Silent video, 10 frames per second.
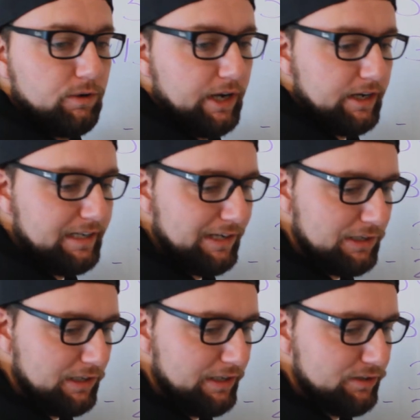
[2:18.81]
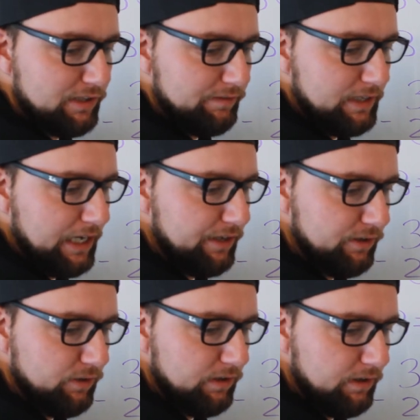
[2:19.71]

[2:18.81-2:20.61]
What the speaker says: Okay, calculators have gotten